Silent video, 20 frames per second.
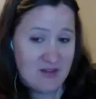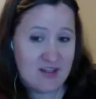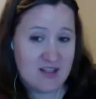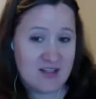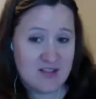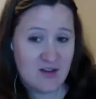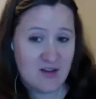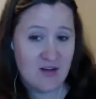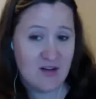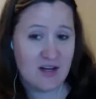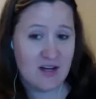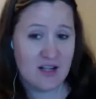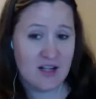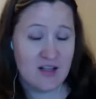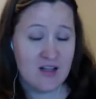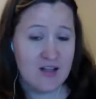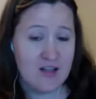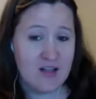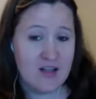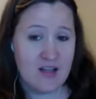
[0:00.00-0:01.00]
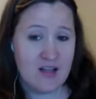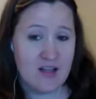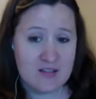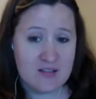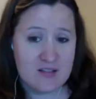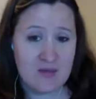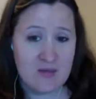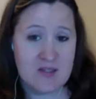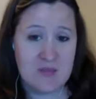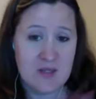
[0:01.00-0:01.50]
everything's already
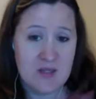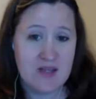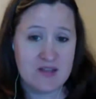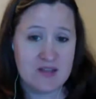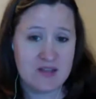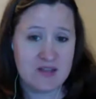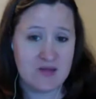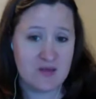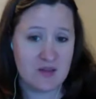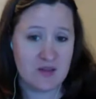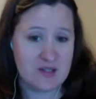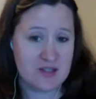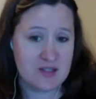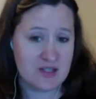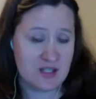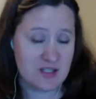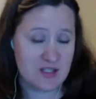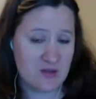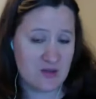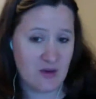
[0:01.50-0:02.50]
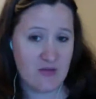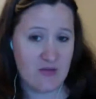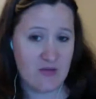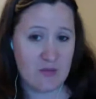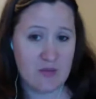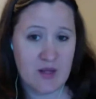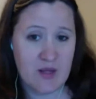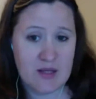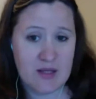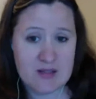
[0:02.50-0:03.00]
customized because of these things you
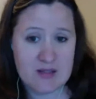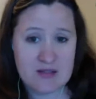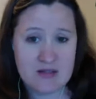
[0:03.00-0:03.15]
have in